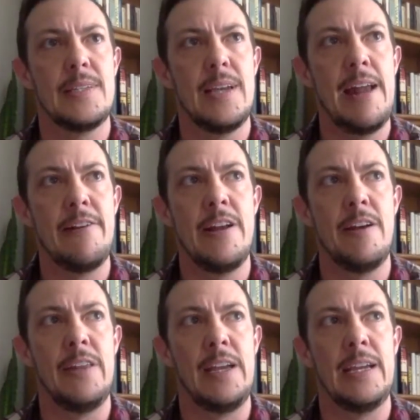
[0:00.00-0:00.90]

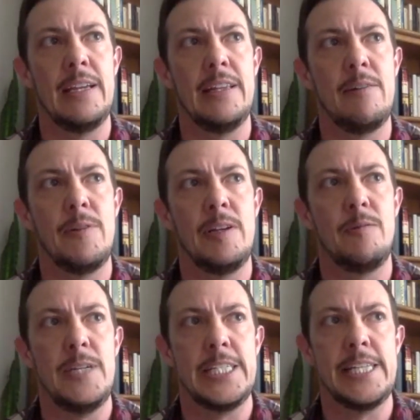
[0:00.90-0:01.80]
they really
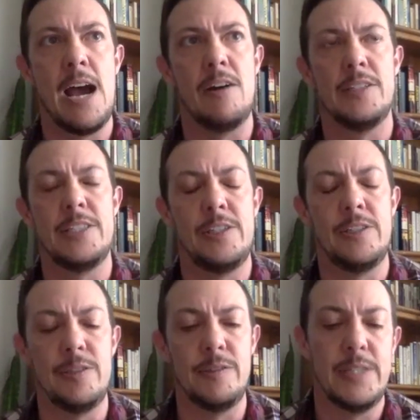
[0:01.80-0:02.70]
reached out
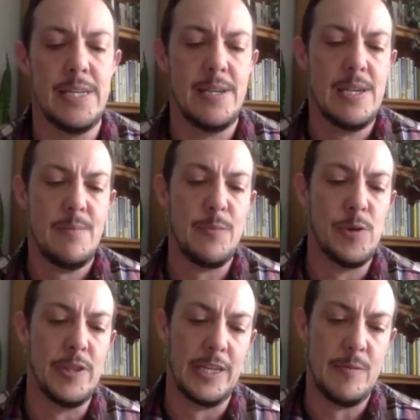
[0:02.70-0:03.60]
to
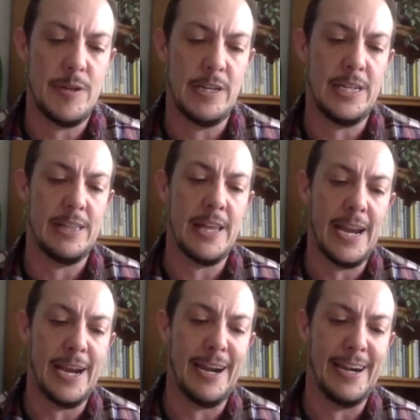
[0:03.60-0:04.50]
people in the community
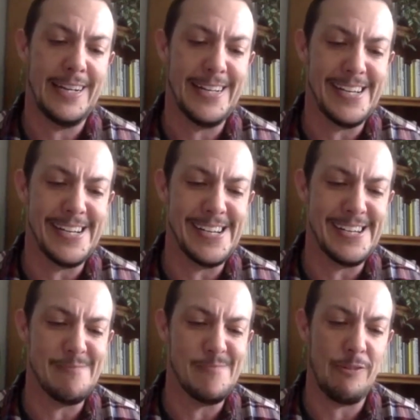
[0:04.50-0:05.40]
there.
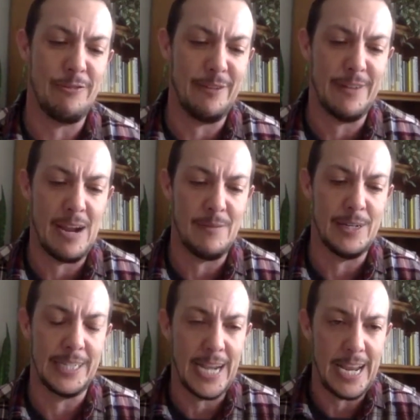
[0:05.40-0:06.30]
My friend
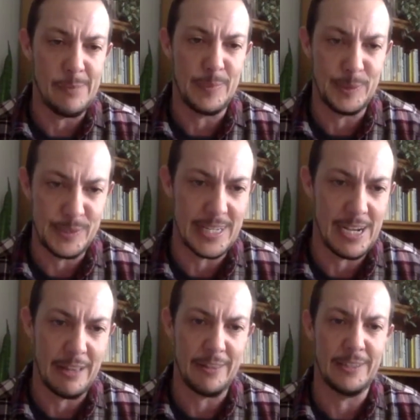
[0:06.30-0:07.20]
Robert Geip, who's the
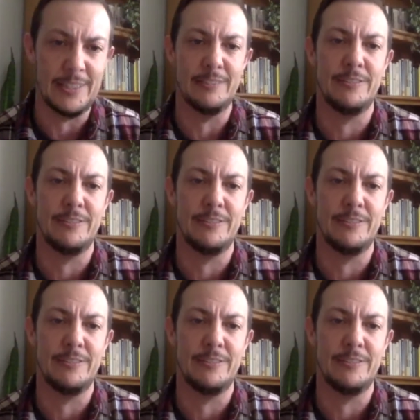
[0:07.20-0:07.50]
author of